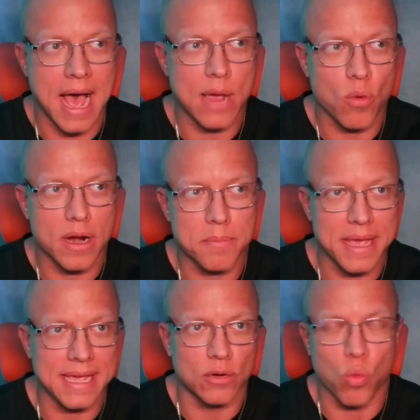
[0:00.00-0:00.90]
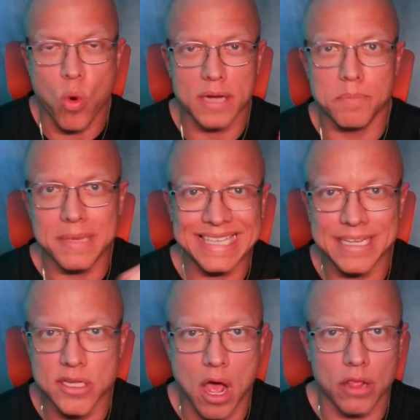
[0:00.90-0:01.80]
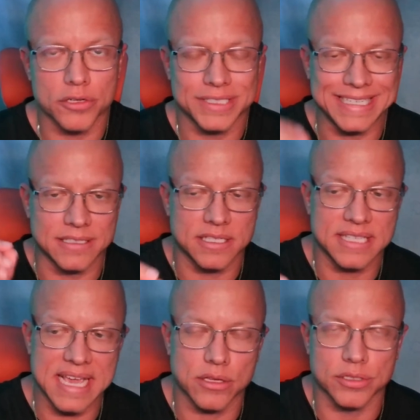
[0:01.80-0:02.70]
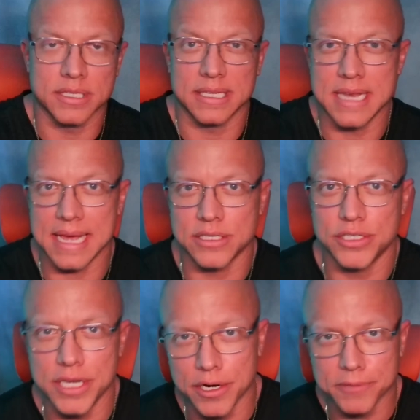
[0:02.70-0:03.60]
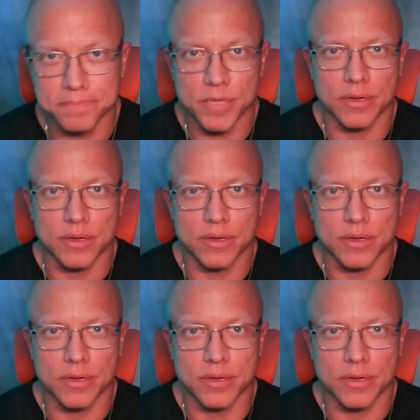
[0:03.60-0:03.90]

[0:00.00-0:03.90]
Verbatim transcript: I want to make one million dollars in sales next year.